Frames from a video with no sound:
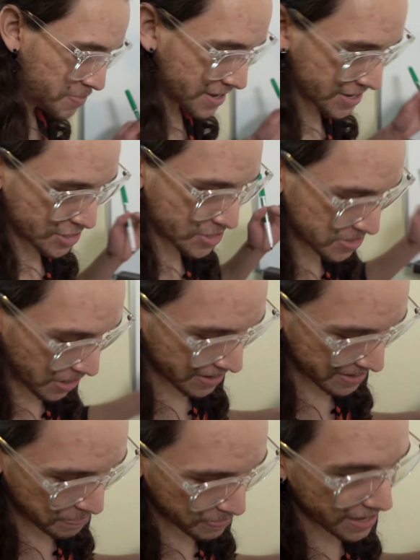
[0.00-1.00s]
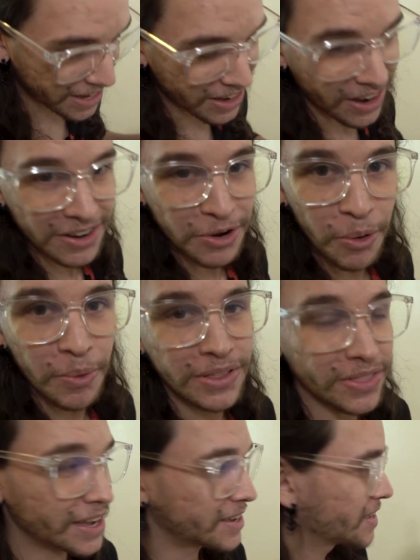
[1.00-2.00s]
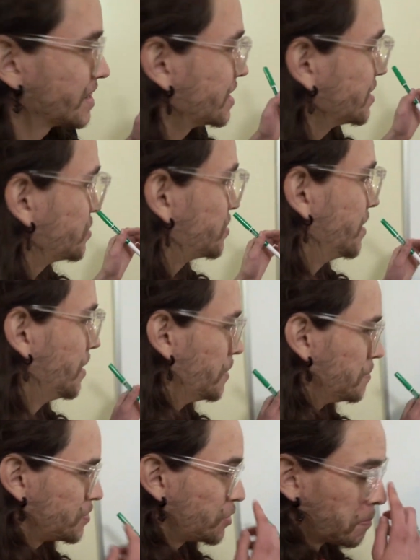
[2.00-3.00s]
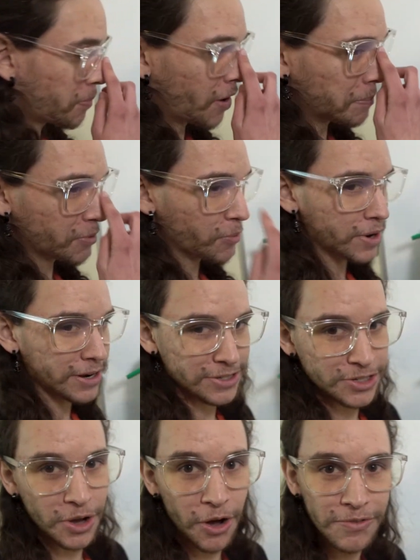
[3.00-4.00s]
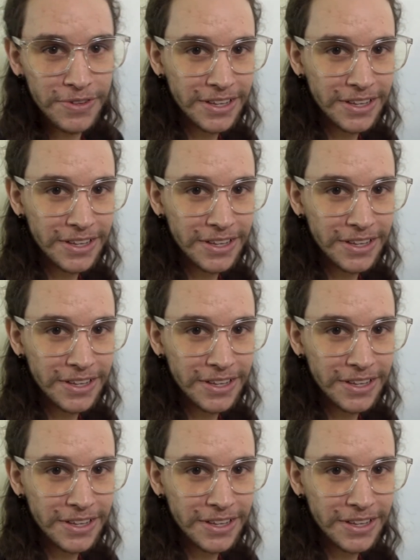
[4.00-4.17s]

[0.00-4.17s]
being stuck and not knowing like um, the proper way to solve